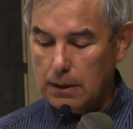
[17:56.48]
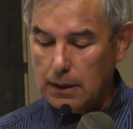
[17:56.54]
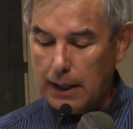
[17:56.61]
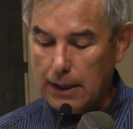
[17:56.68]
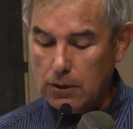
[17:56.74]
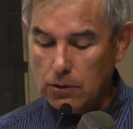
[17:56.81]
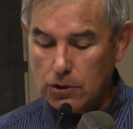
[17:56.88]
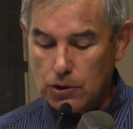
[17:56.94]

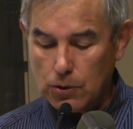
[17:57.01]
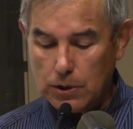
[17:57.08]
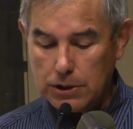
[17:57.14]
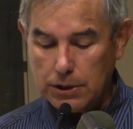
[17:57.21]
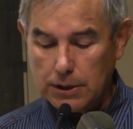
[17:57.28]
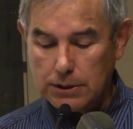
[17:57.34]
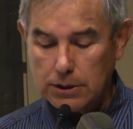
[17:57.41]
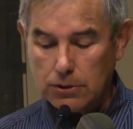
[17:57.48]
had no
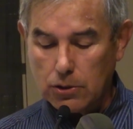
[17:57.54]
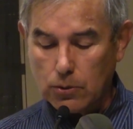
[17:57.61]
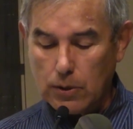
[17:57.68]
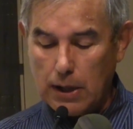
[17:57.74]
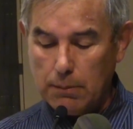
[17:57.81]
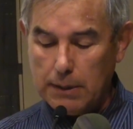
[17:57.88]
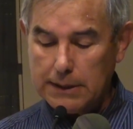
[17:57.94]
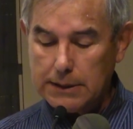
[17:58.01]
jurisdiction to
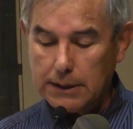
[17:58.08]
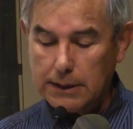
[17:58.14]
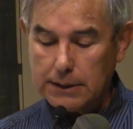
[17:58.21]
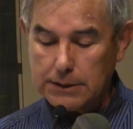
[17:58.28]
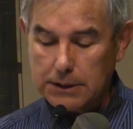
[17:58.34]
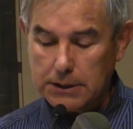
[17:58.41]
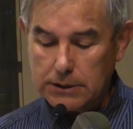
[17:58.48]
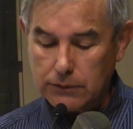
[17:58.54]
try
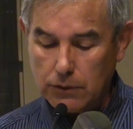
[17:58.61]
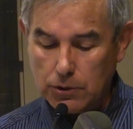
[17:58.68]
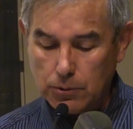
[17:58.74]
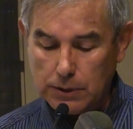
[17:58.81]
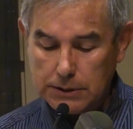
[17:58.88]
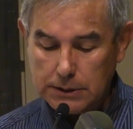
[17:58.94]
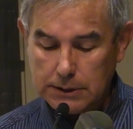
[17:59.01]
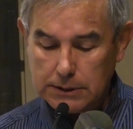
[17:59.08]
Mexican citizens for
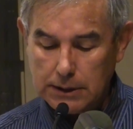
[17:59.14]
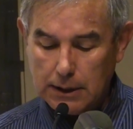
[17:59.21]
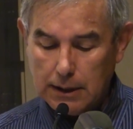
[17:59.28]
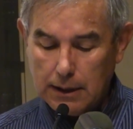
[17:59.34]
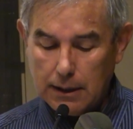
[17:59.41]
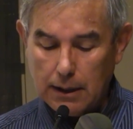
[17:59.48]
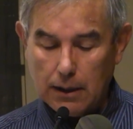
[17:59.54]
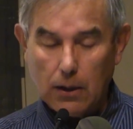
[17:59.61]
treasons,
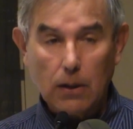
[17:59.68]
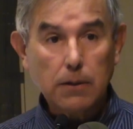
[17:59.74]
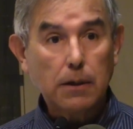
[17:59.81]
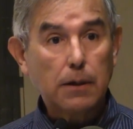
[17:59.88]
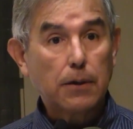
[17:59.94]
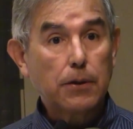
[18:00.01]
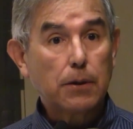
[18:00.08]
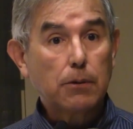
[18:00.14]
and all
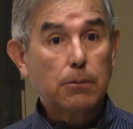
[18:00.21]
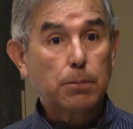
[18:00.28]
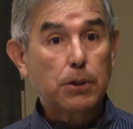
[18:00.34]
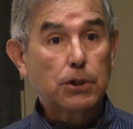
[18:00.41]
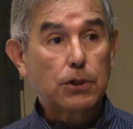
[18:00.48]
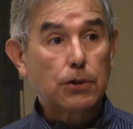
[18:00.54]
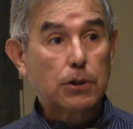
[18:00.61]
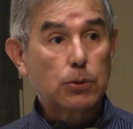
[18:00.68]
the other
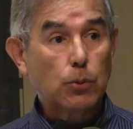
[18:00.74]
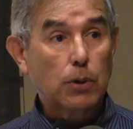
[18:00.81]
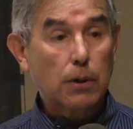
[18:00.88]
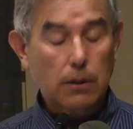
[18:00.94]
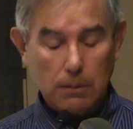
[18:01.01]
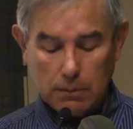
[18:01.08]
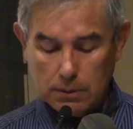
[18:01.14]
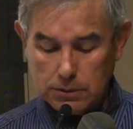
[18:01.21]
prisoners
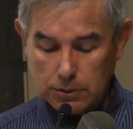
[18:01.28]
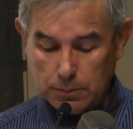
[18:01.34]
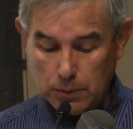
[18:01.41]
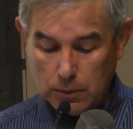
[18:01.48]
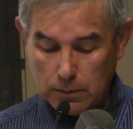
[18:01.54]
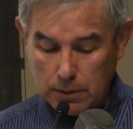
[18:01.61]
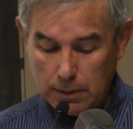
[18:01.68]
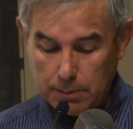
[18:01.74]
were
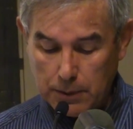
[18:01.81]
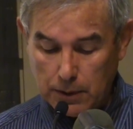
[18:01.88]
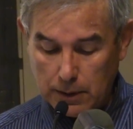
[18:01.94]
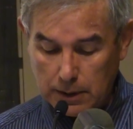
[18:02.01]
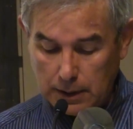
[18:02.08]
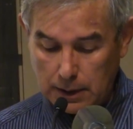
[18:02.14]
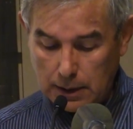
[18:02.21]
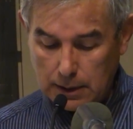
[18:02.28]

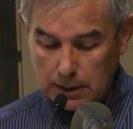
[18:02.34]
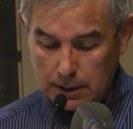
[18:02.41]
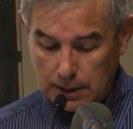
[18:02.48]
apparently